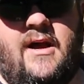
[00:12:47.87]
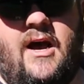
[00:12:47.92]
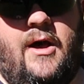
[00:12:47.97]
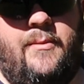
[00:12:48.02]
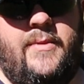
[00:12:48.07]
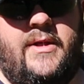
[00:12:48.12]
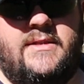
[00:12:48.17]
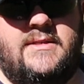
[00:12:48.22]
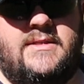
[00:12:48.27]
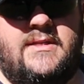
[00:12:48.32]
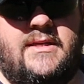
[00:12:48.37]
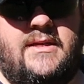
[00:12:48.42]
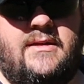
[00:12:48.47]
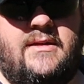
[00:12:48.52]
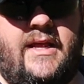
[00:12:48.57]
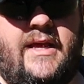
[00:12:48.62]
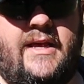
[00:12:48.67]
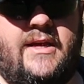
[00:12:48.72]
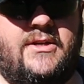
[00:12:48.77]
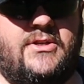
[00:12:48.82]

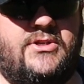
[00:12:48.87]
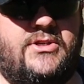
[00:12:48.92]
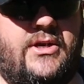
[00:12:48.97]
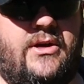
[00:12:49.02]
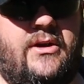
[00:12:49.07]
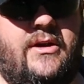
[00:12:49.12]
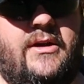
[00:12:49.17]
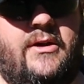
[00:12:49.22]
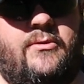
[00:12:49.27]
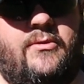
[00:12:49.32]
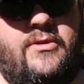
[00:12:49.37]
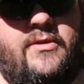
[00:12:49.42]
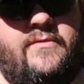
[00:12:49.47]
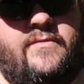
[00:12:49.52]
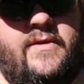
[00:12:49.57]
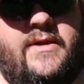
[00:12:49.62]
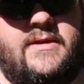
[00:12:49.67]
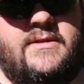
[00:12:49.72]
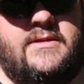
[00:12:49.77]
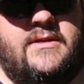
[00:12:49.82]
commenting, and sharing it with your
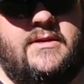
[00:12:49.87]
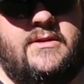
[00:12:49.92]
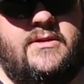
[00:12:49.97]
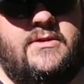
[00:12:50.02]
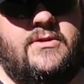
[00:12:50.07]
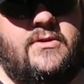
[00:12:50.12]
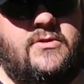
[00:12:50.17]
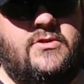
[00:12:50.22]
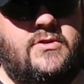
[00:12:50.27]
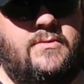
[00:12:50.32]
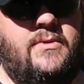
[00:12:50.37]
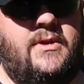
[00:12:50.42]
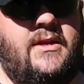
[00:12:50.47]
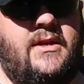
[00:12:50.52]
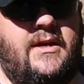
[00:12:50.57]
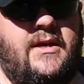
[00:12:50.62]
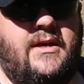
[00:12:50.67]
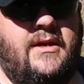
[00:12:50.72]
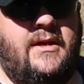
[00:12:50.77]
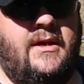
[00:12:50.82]
friends on your social
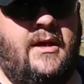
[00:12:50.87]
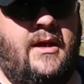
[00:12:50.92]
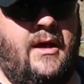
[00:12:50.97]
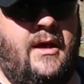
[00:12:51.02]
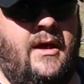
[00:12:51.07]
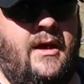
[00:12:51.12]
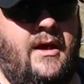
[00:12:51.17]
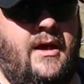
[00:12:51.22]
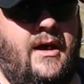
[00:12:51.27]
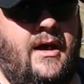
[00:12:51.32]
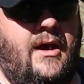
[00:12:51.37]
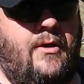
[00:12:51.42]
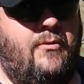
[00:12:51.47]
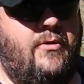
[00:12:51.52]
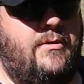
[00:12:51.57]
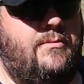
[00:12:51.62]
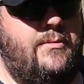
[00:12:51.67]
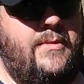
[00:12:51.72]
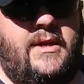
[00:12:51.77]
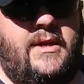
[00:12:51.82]
media would